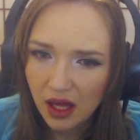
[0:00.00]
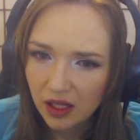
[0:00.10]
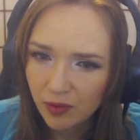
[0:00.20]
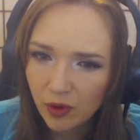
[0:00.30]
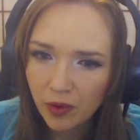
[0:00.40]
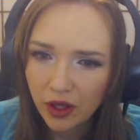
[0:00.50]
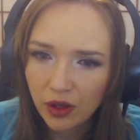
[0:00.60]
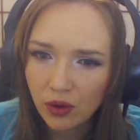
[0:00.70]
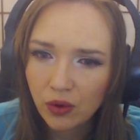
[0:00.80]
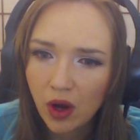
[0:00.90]
Calibrum
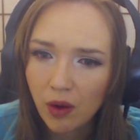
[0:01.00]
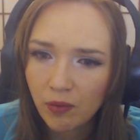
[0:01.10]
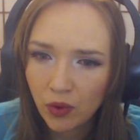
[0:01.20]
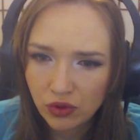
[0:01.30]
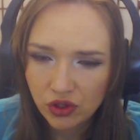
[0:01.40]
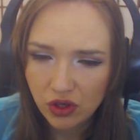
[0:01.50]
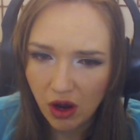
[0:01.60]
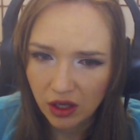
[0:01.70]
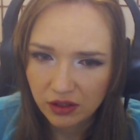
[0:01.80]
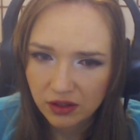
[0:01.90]
Q
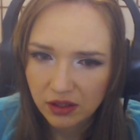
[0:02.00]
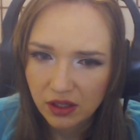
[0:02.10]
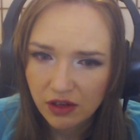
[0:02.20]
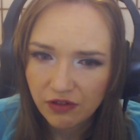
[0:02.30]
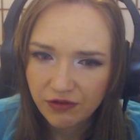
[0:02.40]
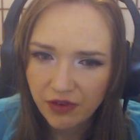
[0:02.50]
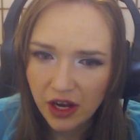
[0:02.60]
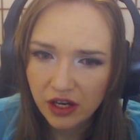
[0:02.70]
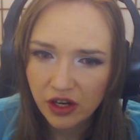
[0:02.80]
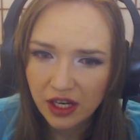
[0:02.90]
Moonshot
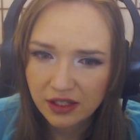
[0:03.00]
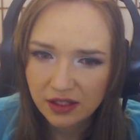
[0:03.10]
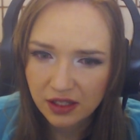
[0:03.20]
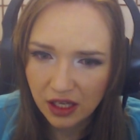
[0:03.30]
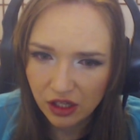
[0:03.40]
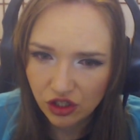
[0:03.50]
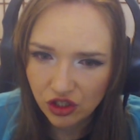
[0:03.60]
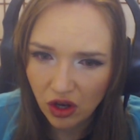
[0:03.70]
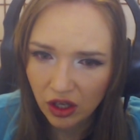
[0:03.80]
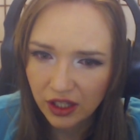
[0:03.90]
fire a skill
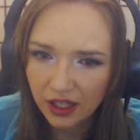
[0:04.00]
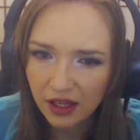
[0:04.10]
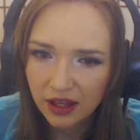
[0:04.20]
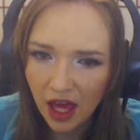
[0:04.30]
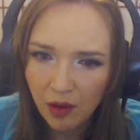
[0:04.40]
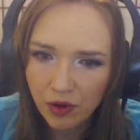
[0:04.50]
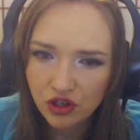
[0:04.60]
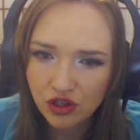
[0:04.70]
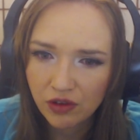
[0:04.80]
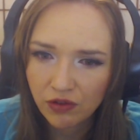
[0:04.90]
shot that
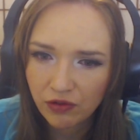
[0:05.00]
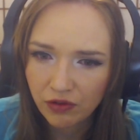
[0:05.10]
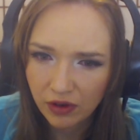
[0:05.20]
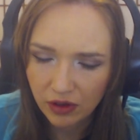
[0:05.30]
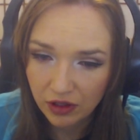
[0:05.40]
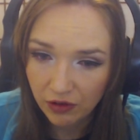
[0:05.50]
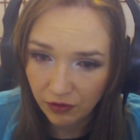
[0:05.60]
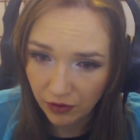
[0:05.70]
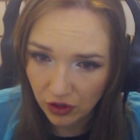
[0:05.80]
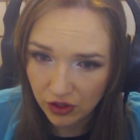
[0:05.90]
damages the
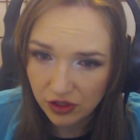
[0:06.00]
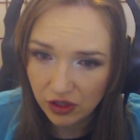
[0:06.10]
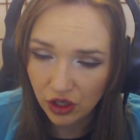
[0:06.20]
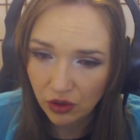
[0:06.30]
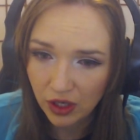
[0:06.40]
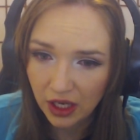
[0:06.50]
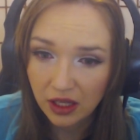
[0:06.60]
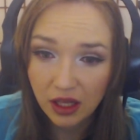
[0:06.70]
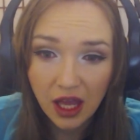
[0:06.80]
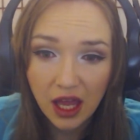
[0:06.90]
first
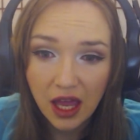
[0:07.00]
unit